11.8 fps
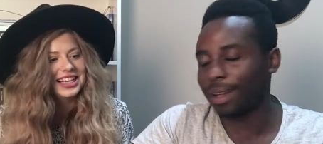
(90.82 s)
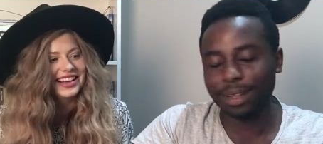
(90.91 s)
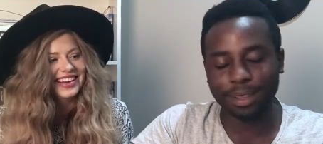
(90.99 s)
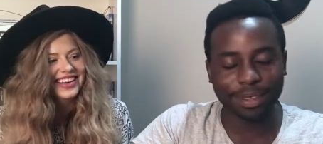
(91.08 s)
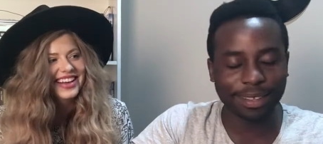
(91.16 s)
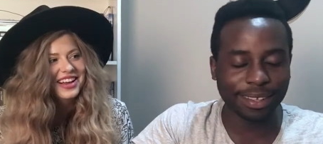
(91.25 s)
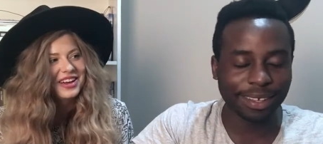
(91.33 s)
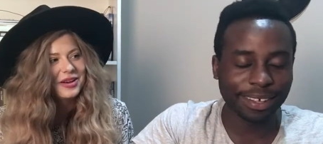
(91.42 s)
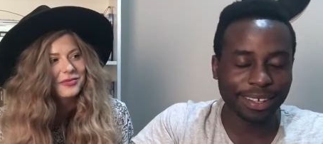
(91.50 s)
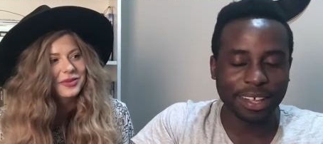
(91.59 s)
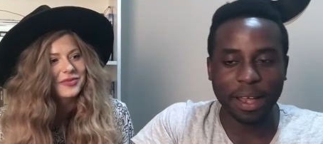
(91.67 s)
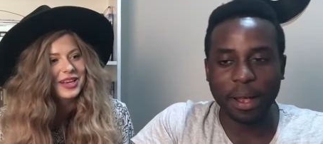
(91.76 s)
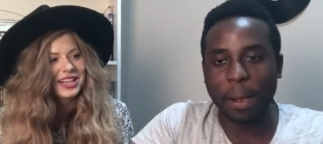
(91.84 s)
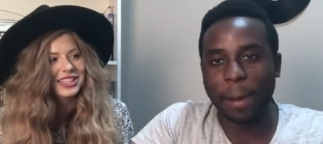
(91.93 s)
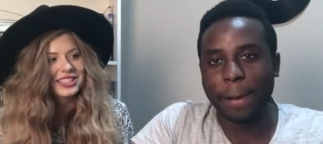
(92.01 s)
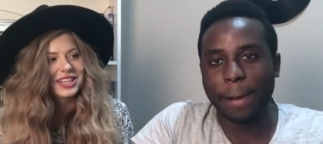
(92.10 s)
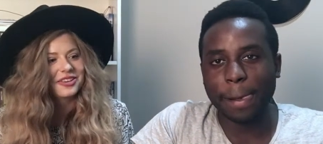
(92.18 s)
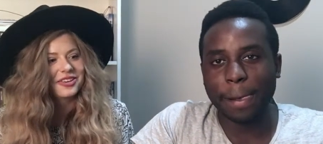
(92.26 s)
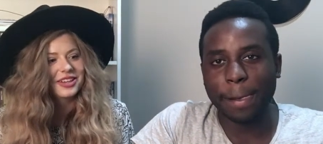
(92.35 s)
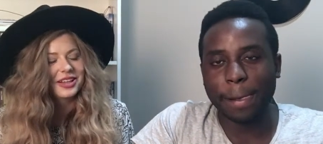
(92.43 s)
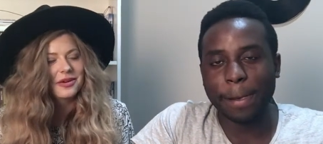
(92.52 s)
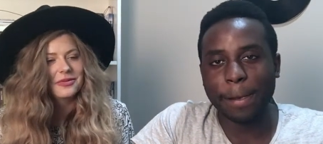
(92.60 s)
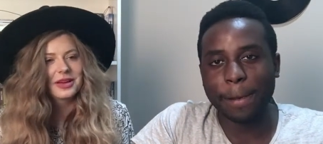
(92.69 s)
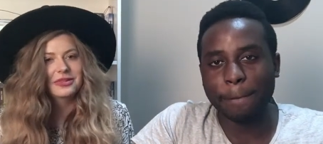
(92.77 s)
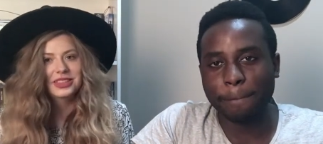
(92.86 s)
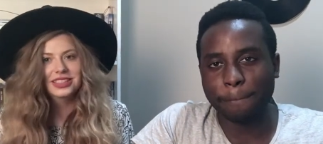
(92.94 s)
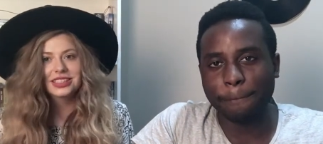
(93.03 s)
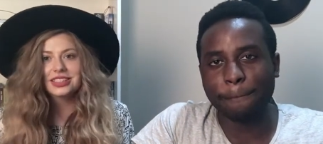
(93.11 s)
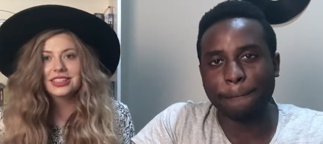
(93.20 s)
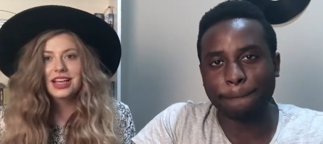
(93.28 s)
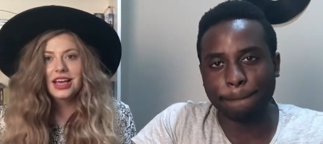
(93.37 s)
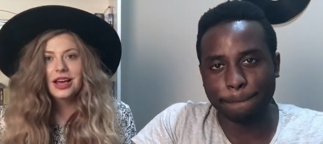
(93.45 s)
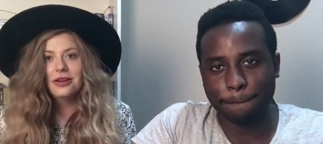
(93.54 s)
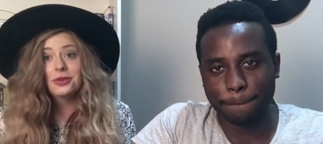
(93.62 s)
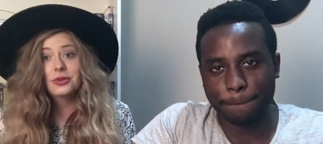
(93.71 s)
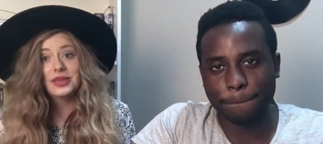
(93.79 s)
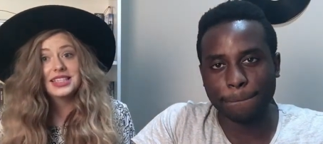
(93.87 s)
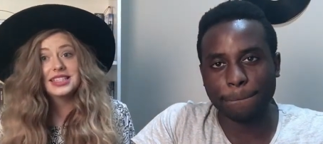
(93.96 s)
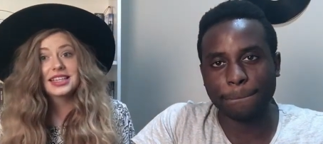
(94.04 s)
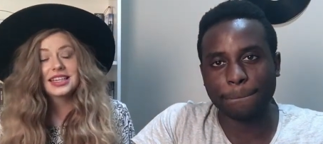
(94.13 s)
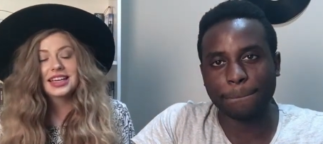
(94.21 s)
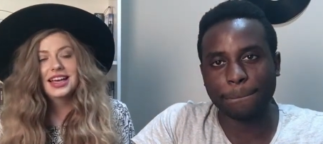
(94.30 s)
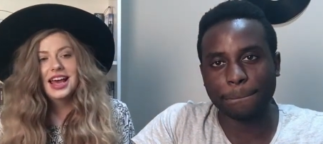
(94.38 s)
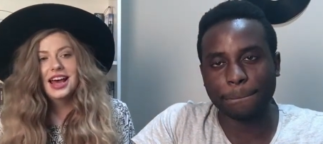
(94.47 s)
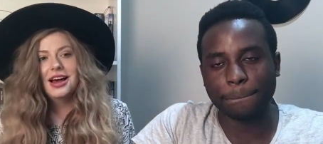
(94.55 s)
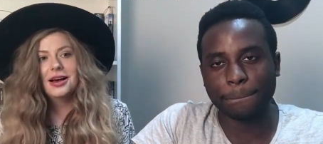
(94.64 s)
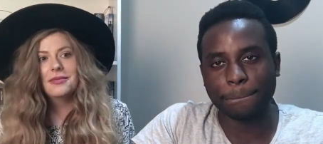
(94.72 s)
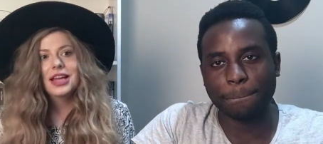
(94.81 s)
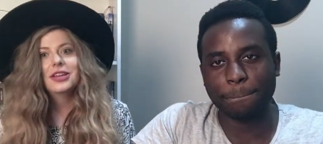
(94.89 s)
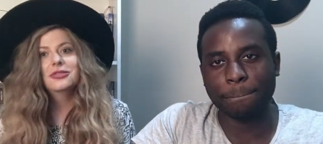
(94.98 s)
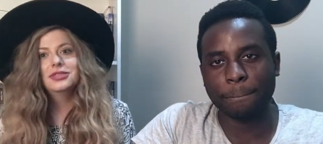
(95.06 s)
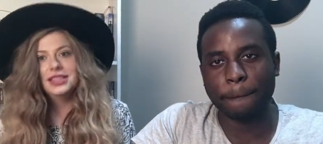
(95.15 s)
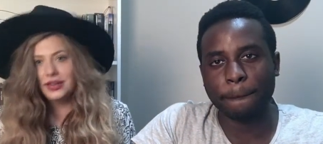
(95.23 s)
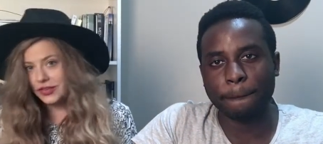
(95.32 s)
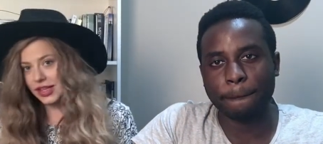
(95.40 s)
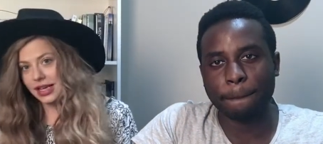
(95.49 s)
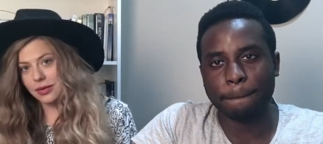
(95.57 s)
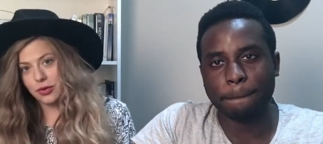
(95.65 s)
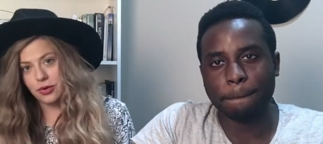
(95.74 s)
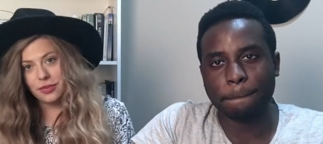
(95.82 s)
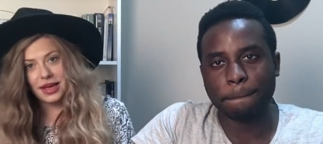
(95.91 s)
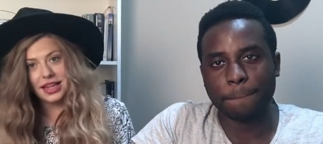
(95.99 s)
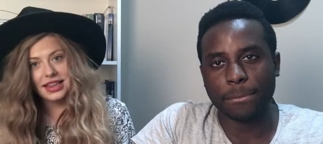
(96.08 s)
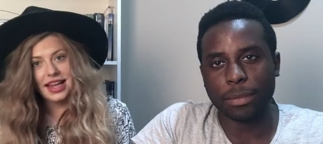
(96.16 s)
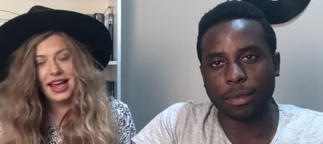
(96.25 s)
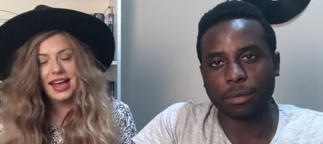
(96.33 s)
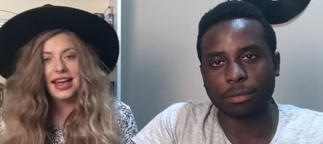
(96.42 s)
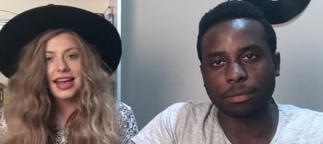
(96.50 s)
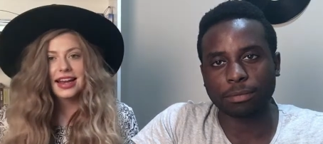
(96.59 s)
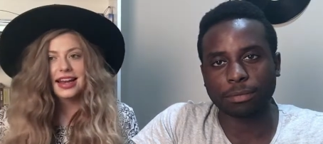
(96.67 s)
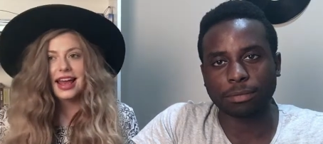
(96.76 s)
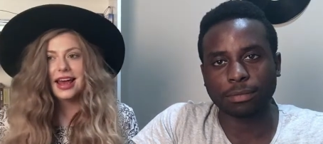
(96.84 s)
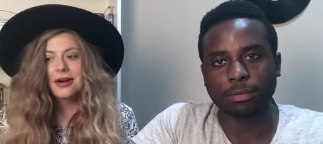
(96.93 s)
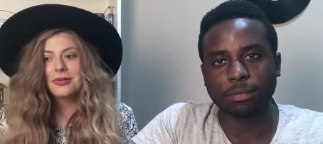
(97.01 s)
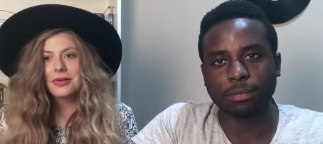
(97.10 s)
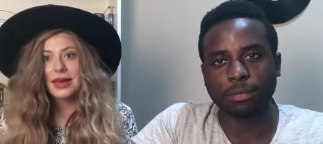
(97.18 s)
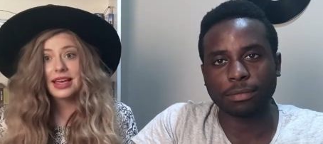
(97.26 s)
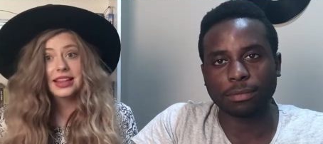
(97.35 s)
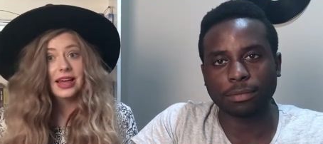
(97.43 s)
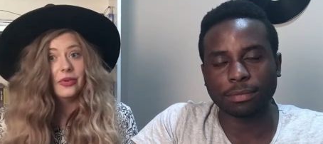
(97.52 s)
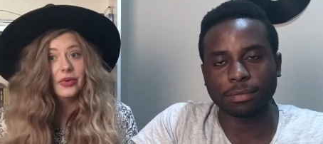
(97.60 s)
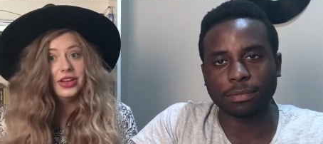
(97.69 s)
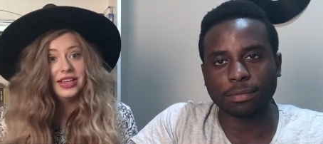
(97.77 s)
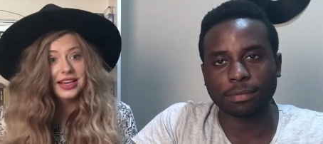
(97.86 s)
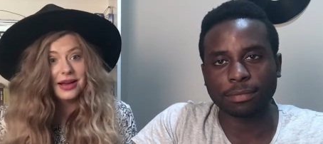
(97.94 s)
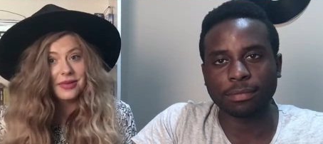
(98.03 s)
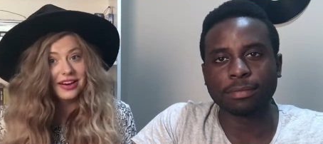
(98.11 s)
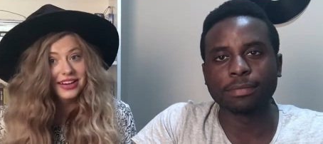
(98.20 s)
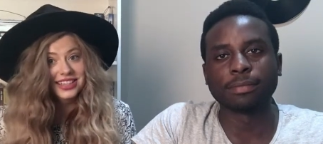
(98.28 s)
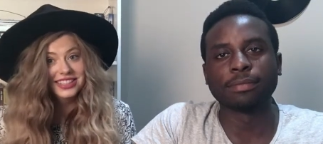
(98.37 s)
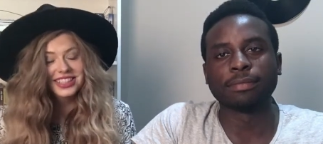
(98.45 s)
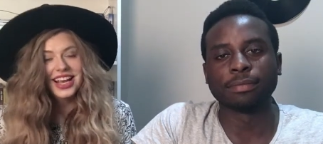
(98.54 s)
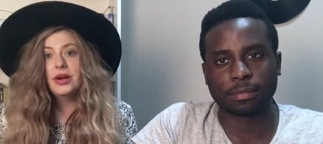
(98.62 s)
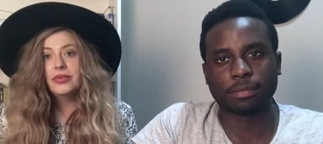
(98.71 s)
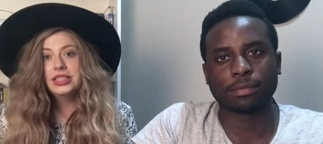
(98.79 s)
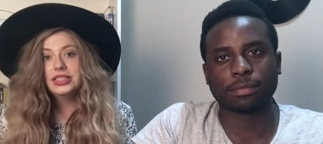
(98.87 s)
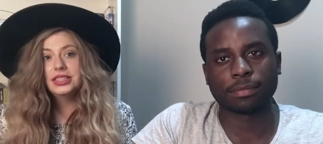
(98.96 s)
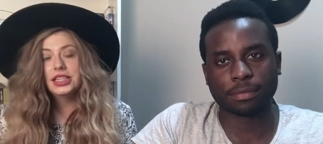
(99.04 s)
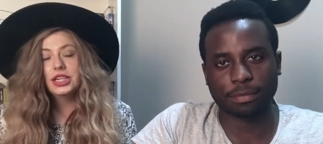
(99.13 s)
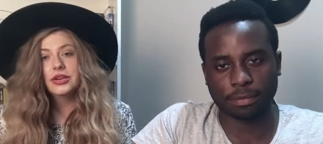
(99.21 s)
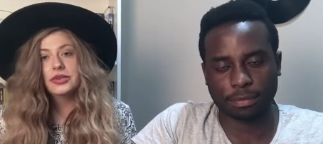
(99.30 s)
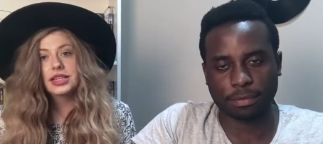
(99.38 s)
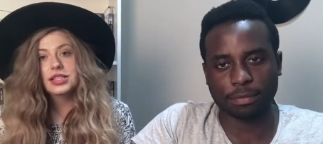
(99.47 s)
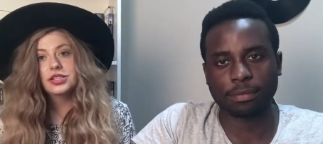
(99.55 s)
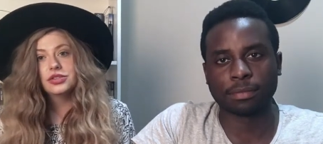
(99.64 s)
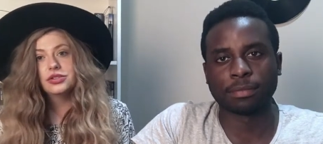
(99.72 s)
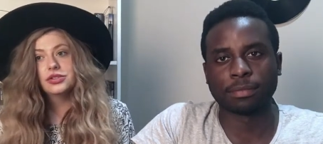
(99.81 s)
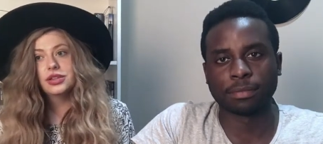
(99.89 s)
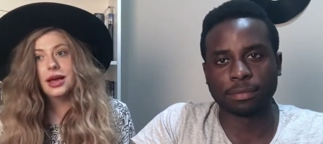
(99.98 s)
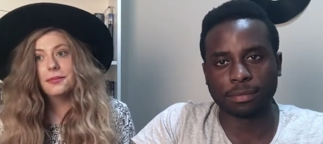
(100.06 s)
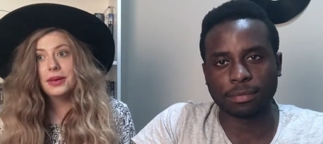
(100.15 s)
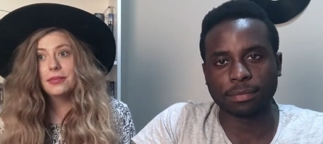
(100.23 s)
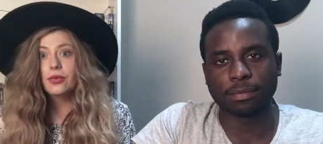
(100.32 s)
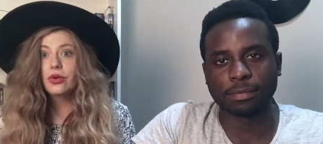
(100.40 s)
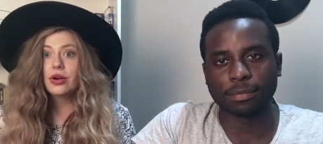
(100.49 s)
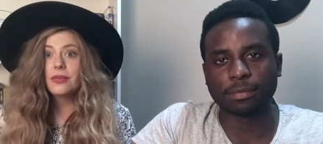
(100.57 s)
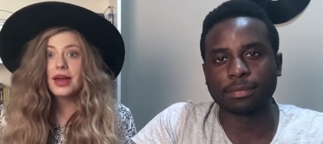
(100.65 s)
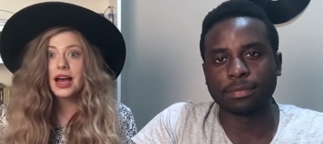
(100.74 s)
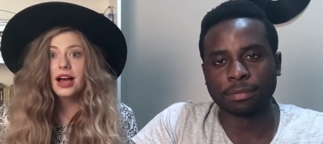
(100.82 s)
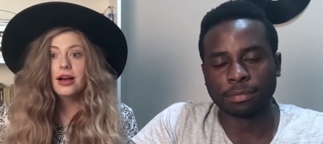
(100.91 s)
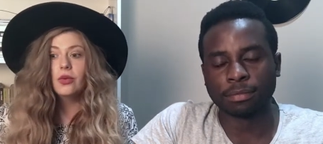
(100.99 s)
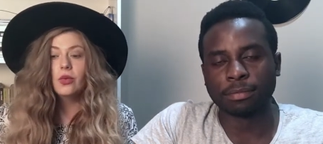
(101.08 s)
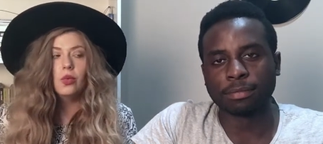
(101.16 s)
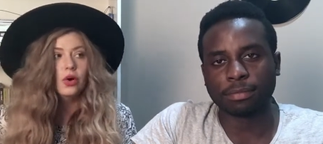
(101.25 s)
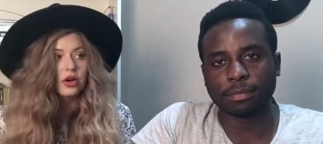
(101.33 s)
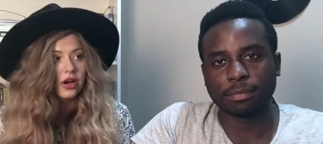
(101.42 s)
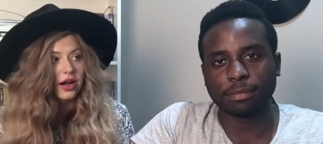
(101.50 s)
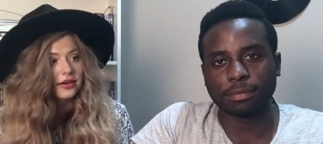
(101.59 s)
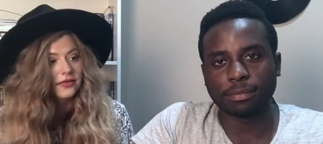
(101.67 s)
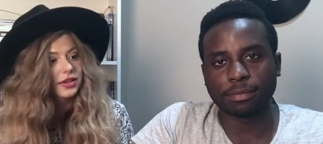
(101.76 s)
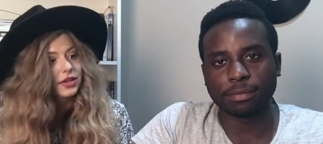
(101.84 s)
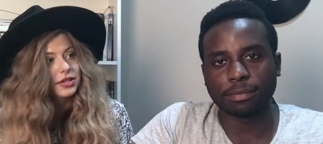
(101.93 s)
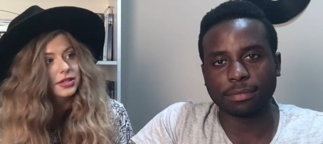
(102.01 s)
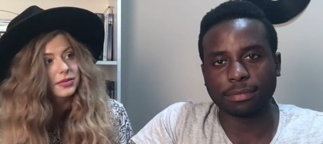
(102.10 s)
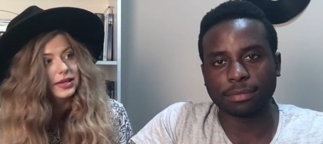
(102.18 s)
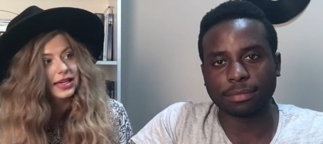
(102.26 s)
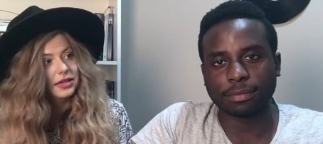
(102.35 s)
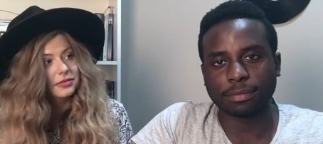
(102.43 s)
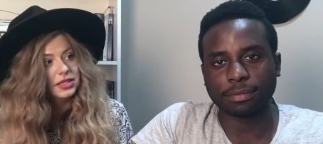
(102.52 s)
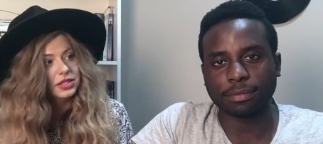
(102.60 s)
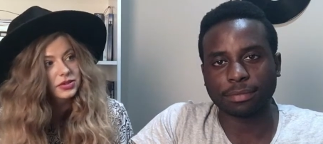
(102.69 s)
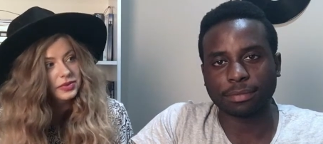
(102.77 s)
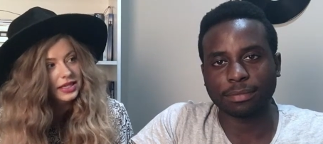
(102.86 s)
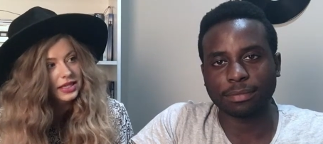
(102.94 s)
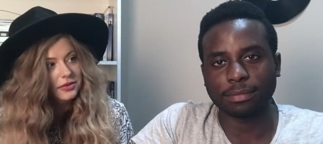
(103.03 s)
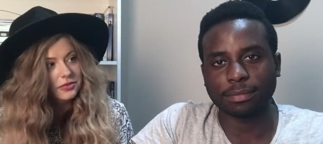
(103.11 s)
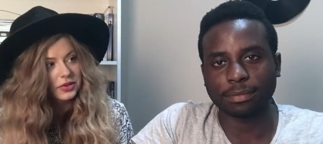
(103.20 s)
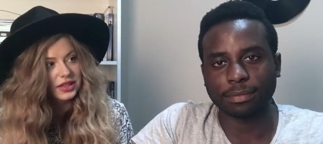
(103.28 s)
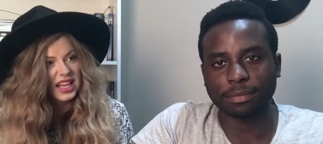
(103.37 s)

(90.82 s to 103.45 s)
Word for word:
Speaker 1: to complement each other in that way, which is a real blessing. Um, and you'll definitely hear more about that and how we make that work in our marriage. But we're just going to go into a bit more about what kind of videos we're going to be doing, what